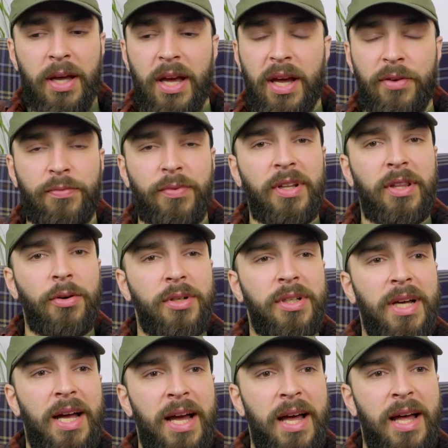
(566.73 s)
If we look
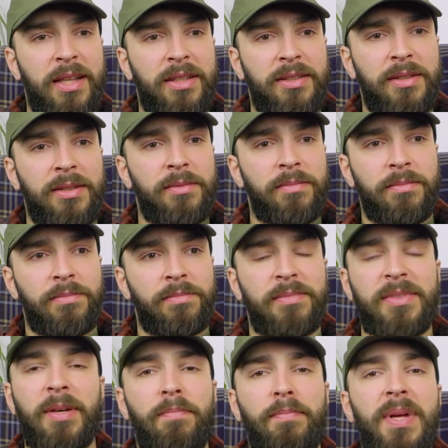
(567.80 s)
at
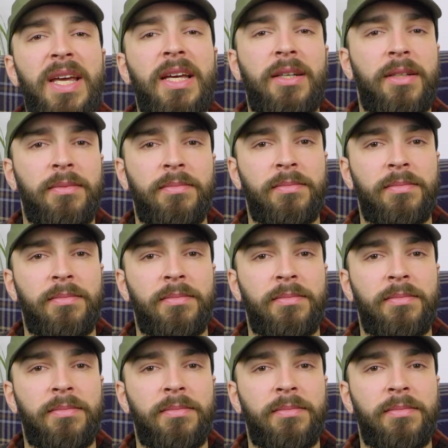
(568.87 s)
the big